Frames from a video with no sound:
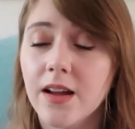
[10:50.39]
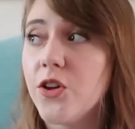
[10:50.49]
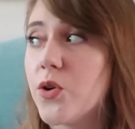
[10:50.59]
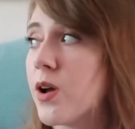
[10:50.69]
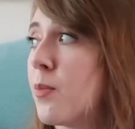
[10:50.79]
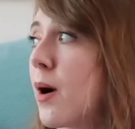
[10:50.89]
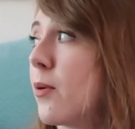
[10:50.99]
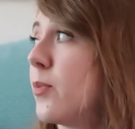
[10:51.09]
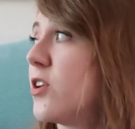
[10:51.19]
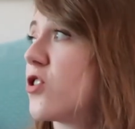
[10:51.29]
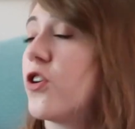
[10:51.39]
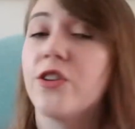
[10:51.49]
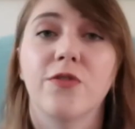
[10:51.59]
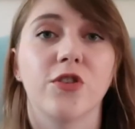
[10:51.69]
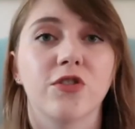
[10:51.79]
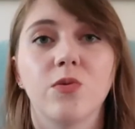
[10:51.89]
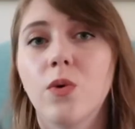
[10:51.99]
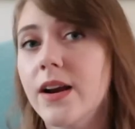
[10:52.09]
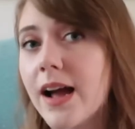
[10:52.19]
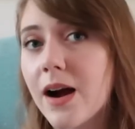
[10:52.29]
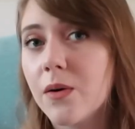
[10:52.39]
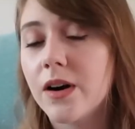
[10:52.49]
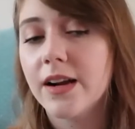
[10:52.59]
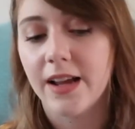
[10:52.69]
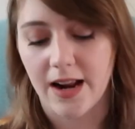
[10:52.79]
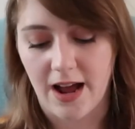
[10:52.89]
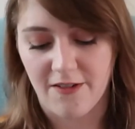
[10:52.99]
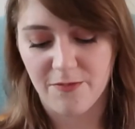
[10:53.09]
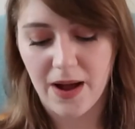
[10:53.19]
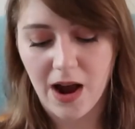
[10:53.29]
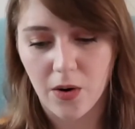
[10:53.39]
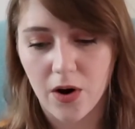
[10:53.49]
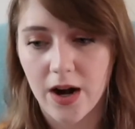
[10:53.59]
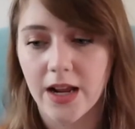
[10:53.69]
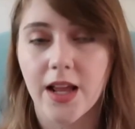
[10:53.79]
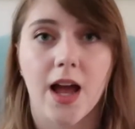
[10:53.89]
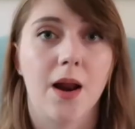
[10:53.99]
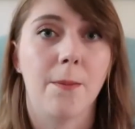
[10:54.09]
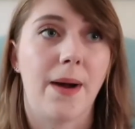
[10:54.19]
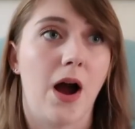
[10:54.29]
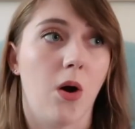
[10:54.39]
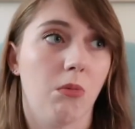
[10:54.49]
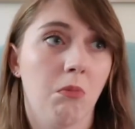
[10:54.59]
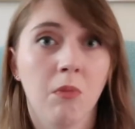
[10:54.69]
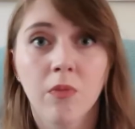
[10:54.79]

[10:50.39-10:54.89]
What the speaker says: you could probably charge it for just 1 hour and get half power and get about